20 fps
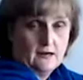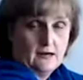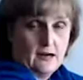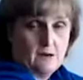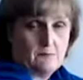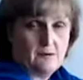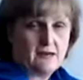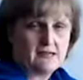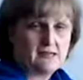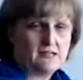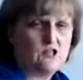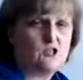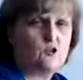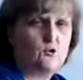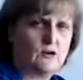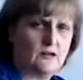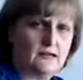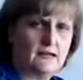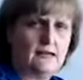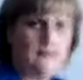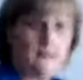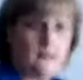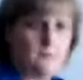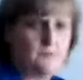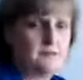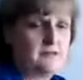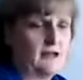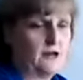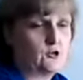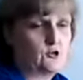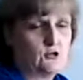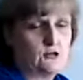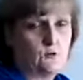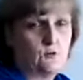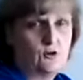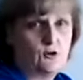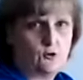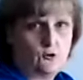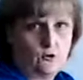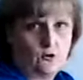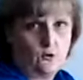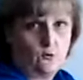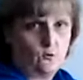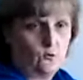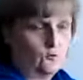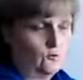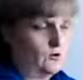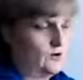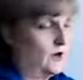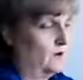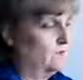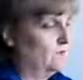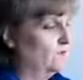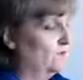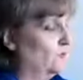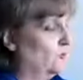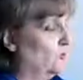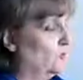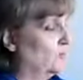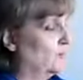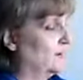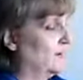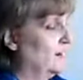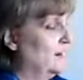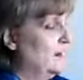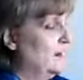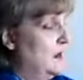Okay, best to do it at the hips, actually, when you're going to come forward.